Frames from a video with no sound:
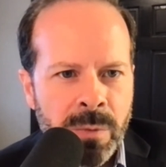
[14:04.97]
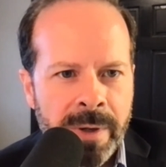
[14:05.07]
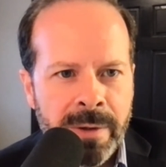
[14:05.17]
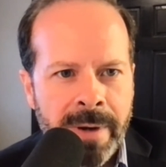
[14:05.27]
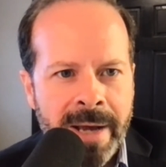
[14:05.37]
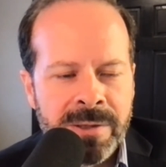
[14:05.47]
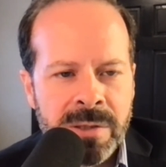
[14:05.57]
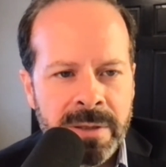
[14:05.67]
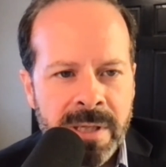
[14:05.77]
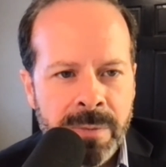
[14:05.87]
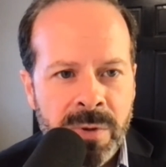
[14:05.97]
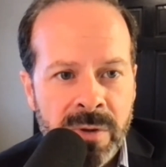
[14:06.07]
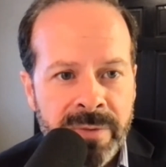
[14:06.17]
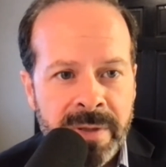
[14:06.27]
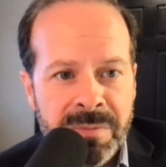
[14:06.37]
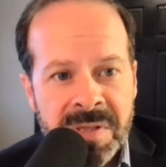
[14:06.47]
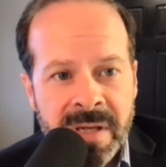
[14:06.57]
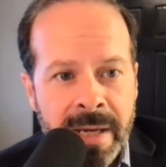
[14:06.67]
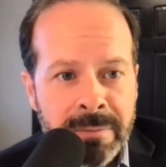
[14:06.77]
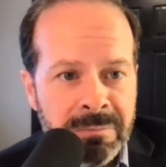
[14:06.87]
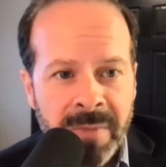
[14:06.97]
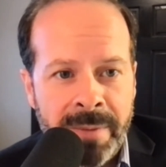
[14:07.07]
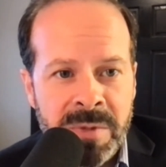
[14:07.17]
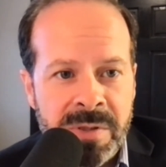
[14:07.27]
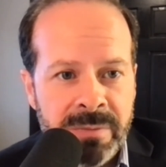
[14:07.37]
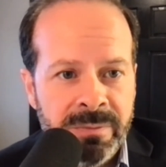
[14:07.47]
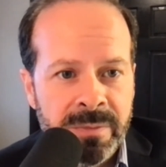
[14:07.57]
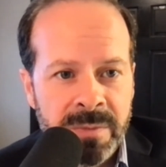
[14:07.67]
where they're actually approving, say, I'm just